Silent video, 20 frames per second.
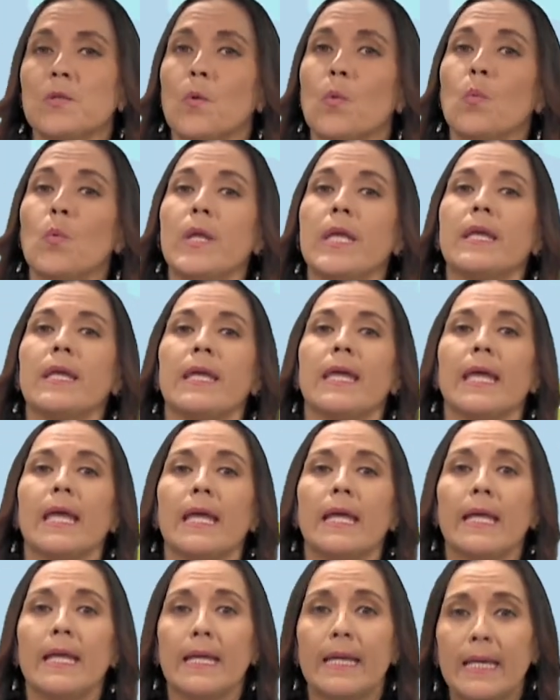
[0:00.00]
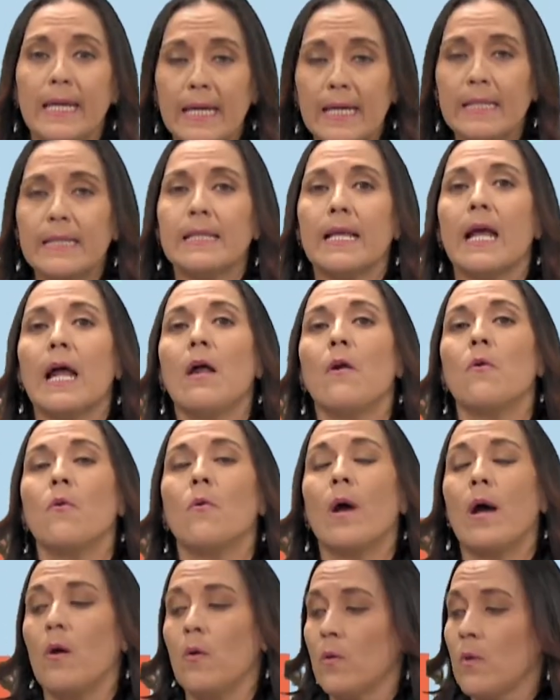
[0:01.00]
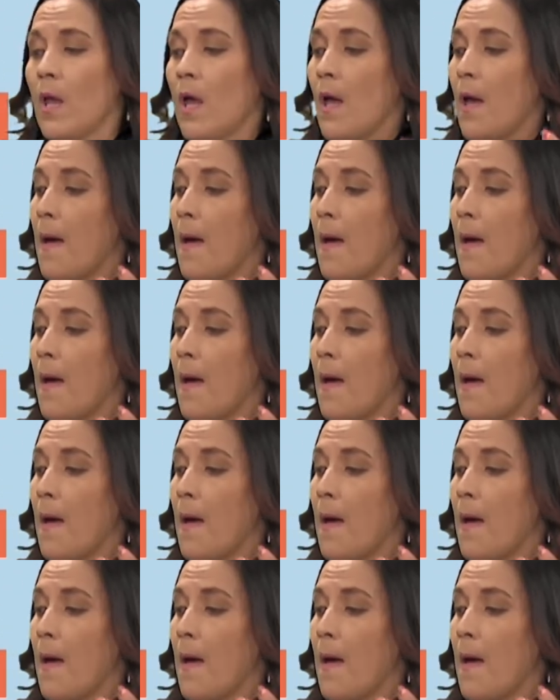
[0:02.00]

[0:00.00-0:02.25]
we can get around